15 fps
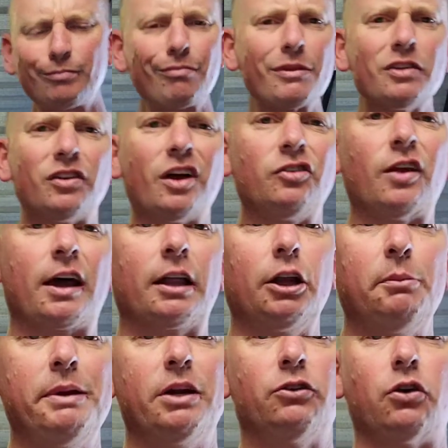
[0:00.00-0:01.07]
It does take a
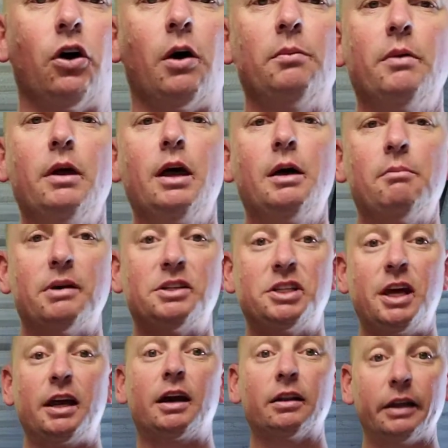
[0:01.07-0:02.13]
little bit of time,
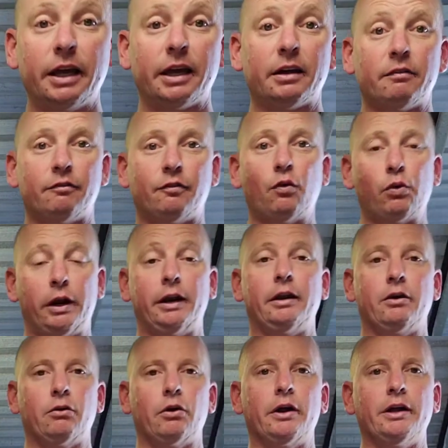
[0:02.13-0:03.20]
particularly at 40
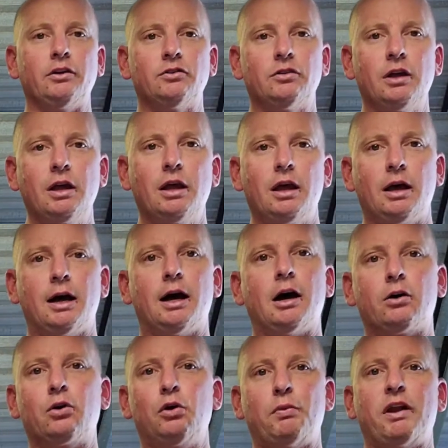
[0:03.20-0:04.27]
degrees.
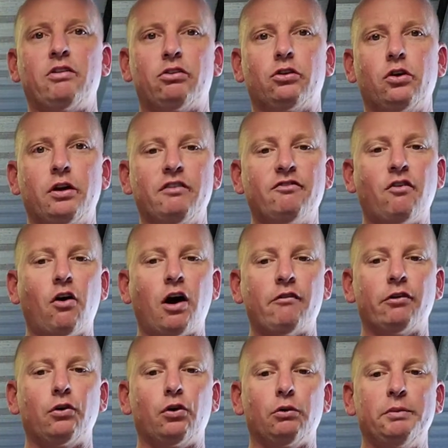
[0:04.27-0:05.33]
Could have went at 35
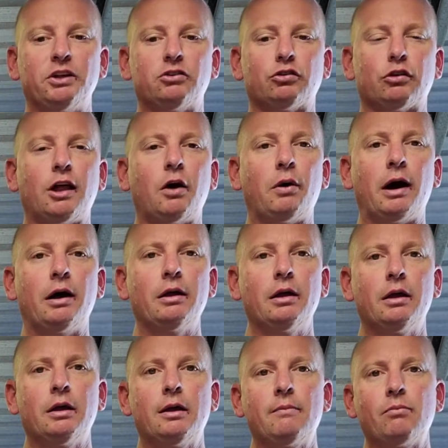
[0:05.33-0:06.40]
and gone a bit slower.
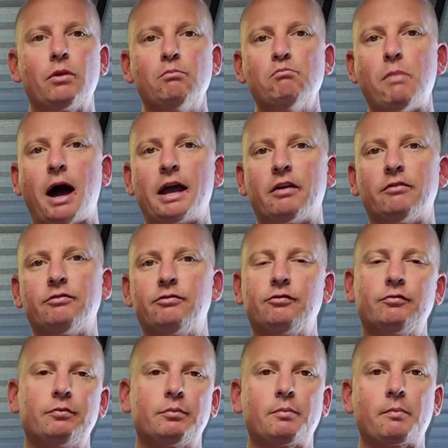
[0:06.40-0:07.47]
May have
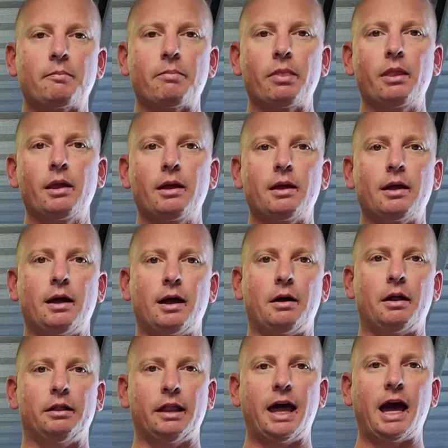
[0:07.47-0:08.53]

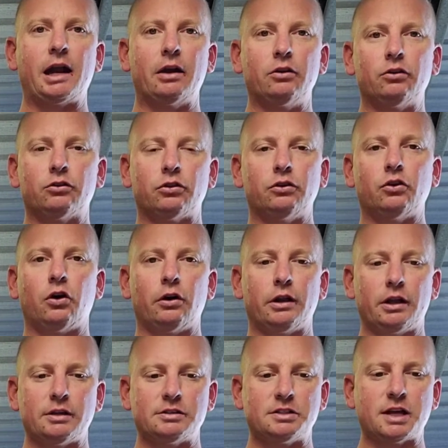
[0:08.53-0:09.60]
allowed it to not
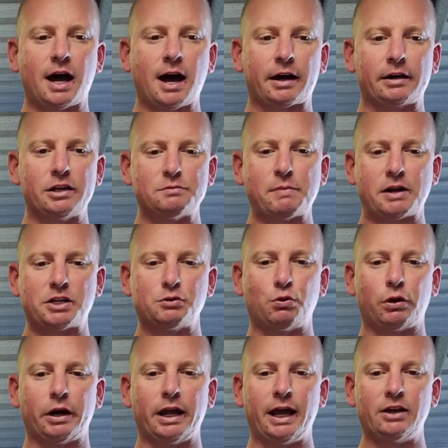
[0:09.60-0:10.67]
darken as much as
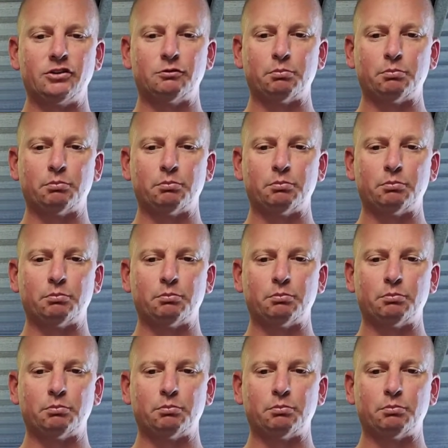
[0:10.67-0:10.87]
what it has,